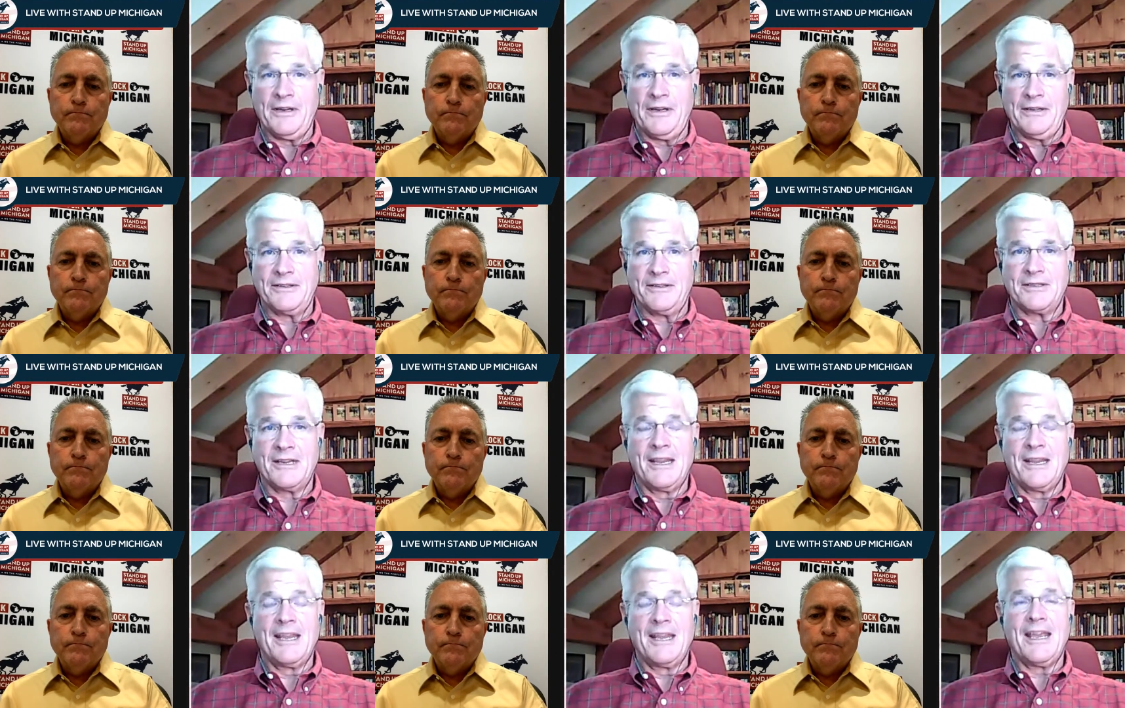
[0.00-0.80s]
Speaker 1: it is
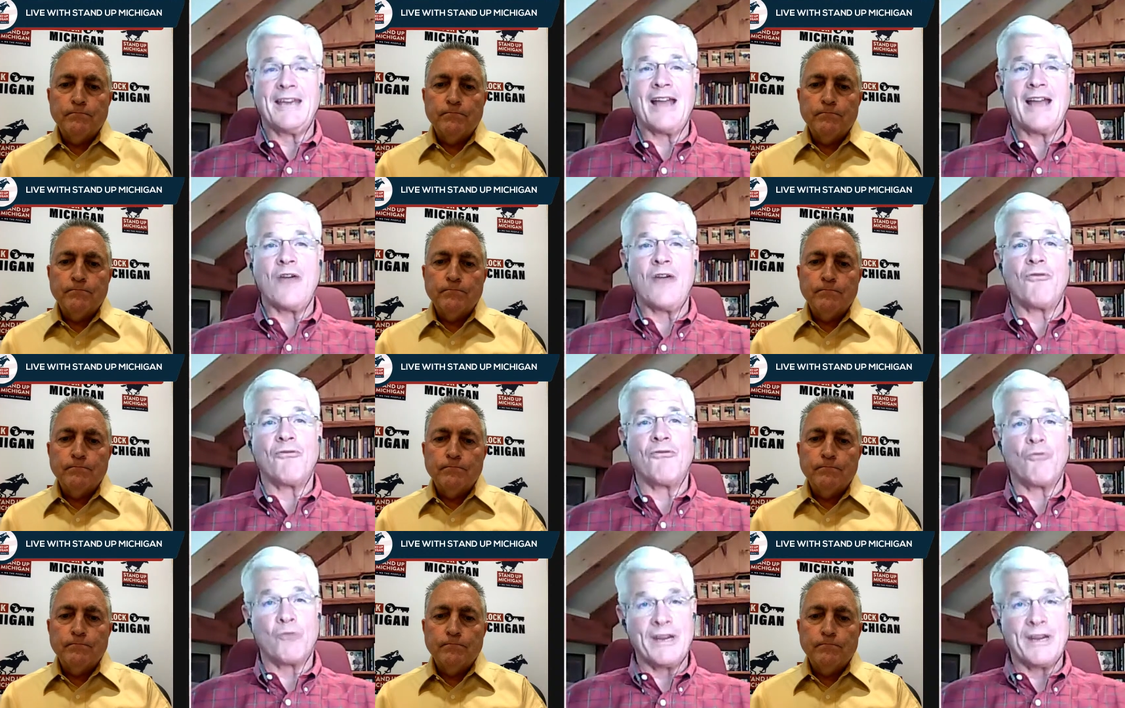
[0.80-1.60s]
and how
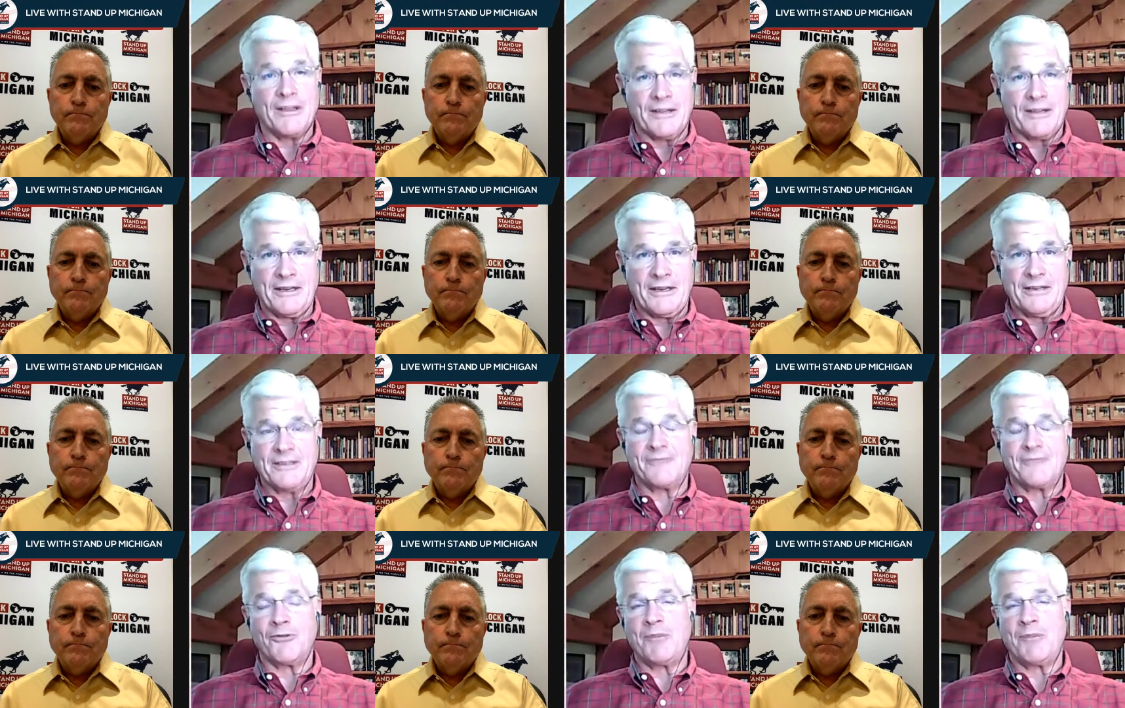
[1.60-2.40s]
real it
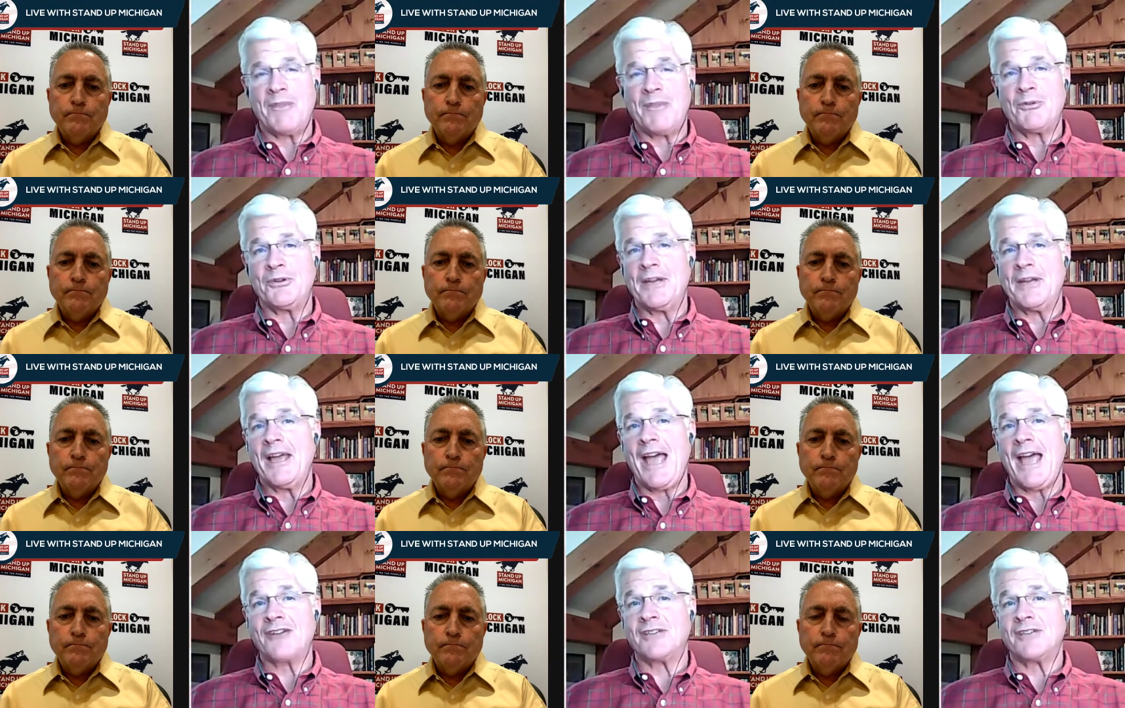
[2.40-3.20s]
is for people
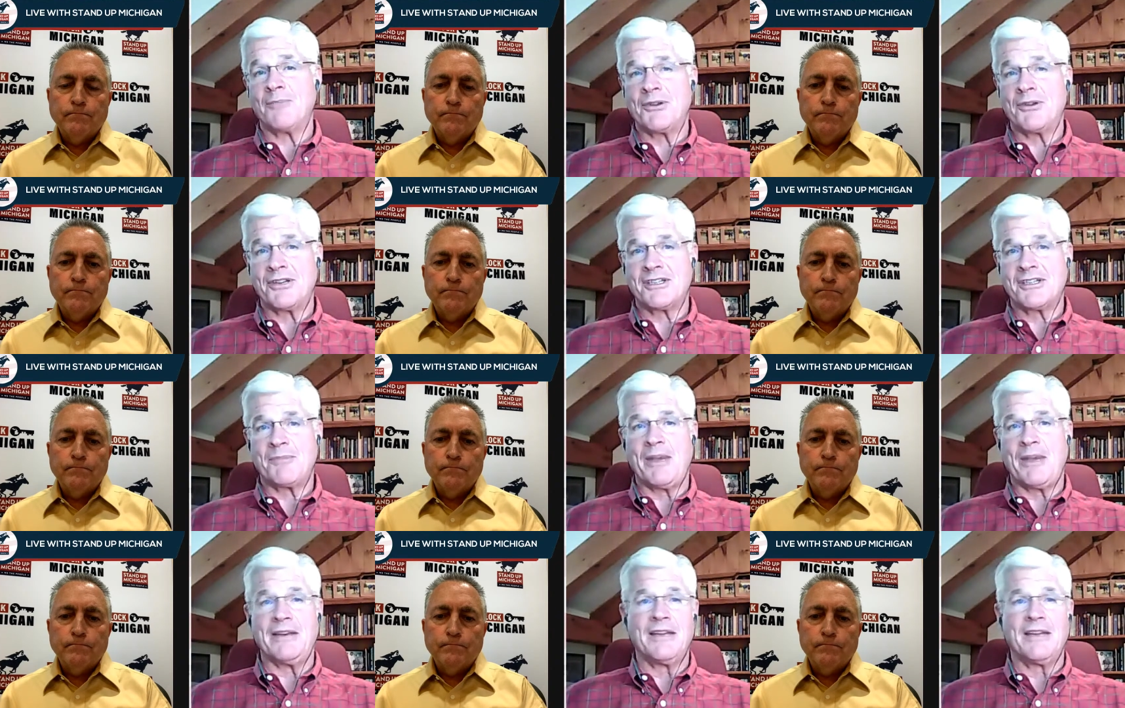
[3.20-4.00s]
to actually
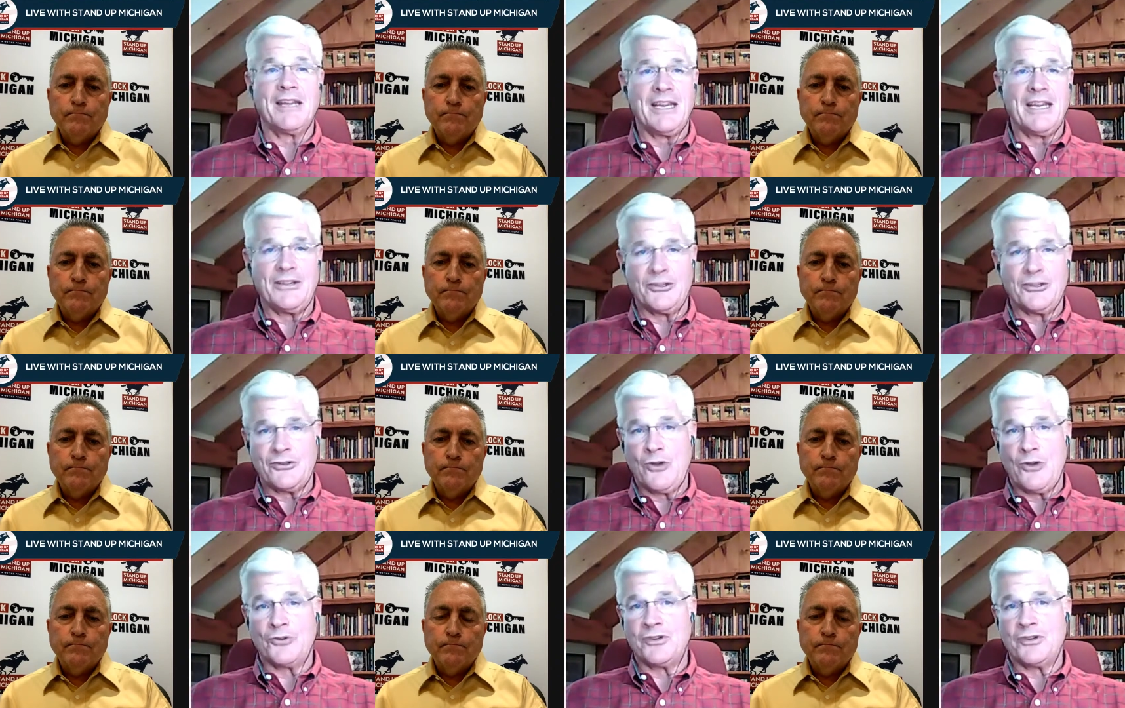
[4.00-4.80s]
participate in this
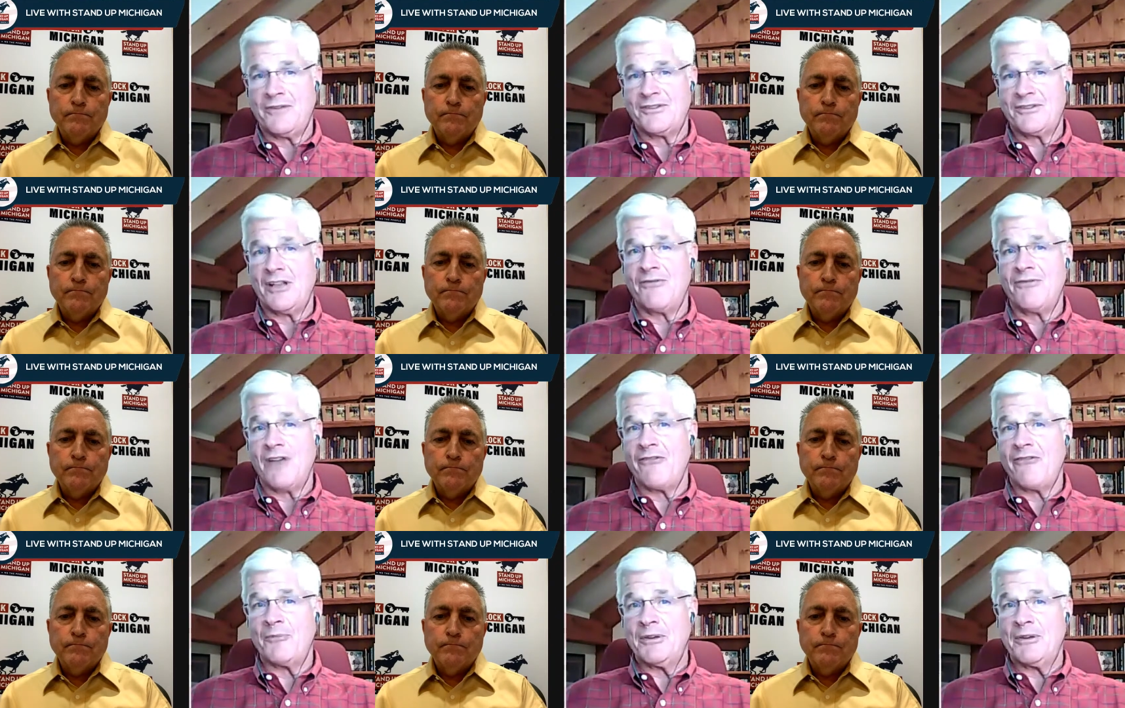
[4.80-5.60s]
notion of self
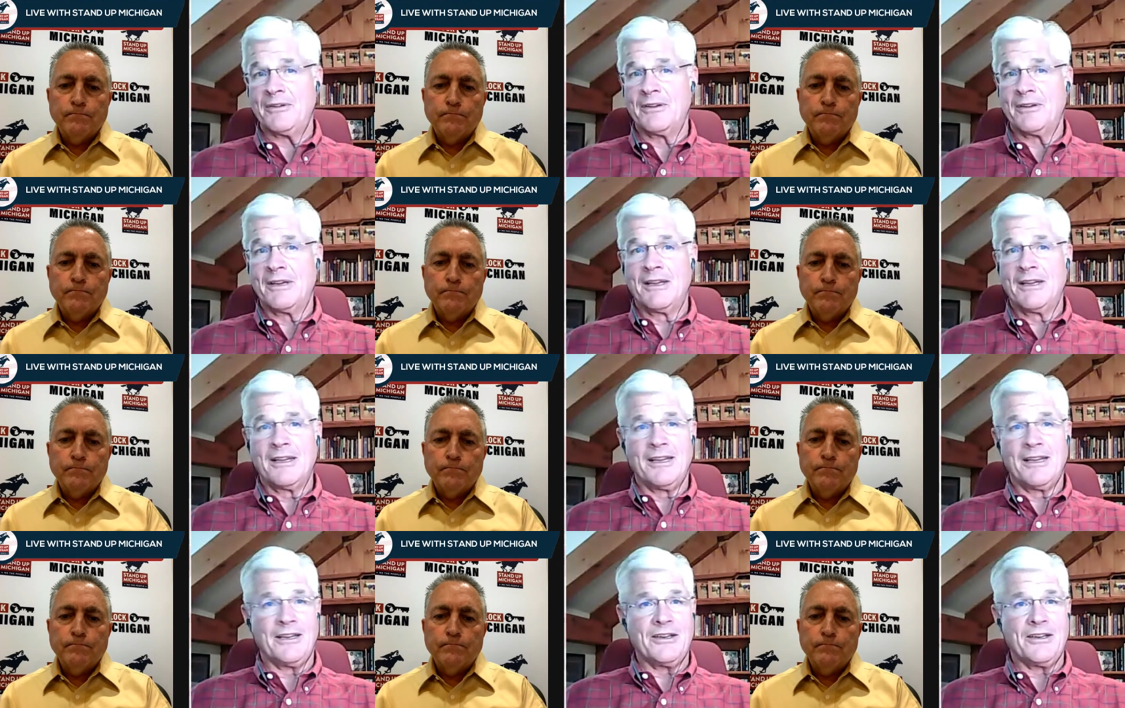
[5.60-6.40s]
government
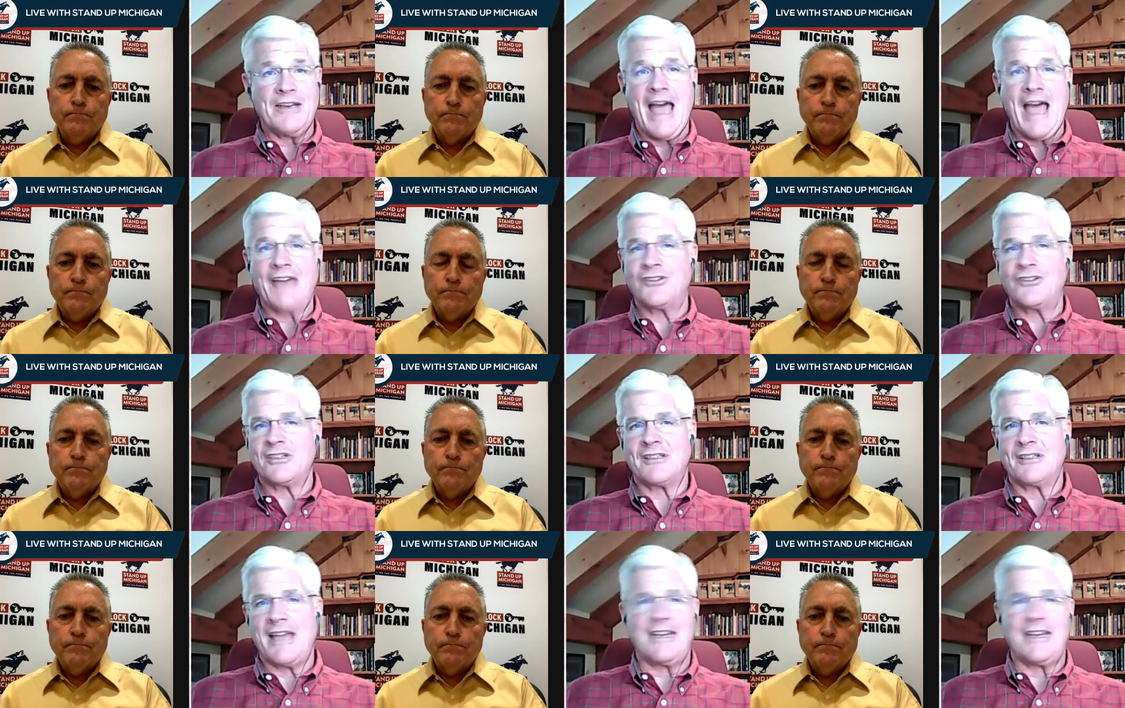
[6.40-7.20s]
and not
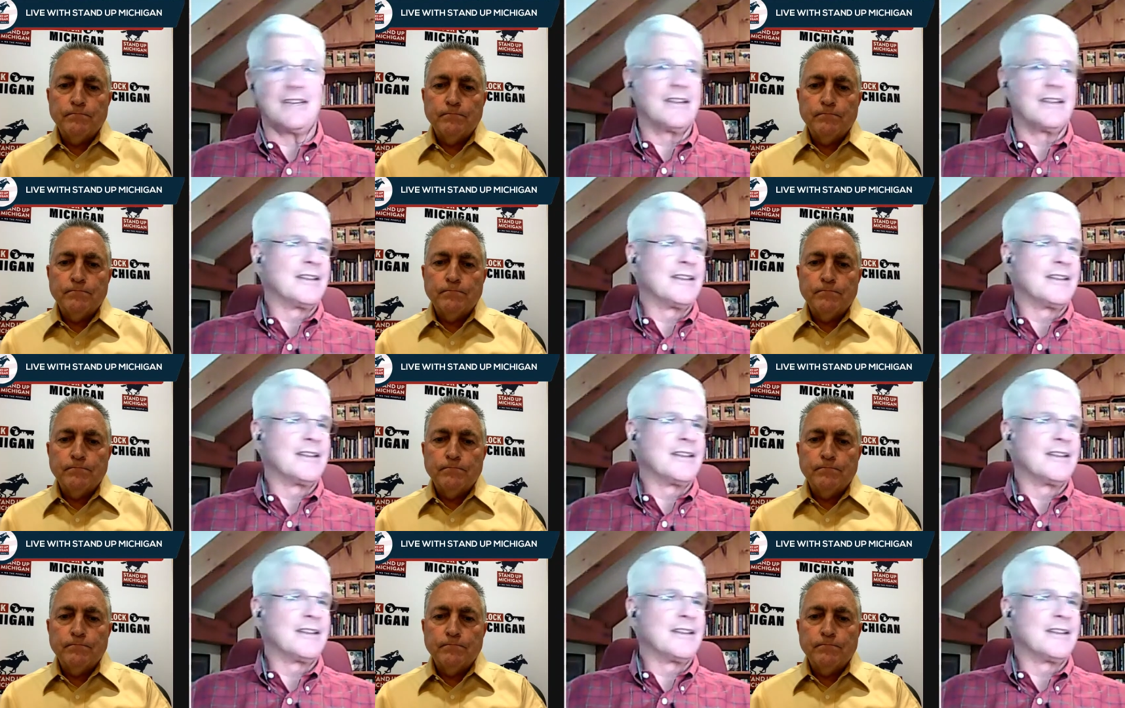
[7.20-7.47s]
just letting